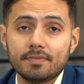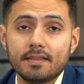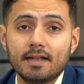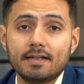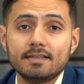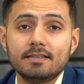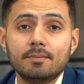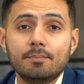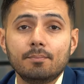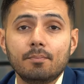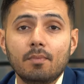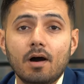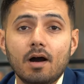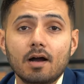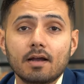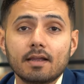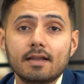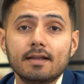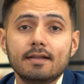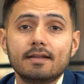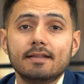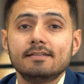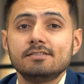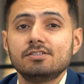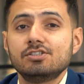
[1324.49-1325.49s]
that the
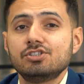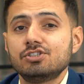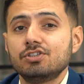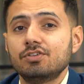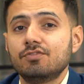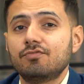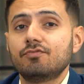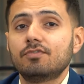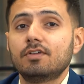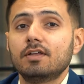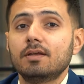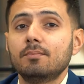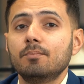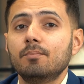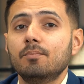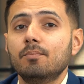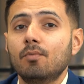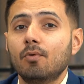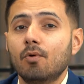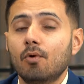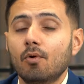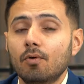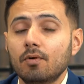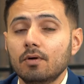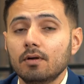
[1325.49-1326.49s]
market is shifting
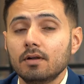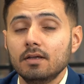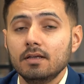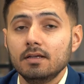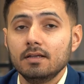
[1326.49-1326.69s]
more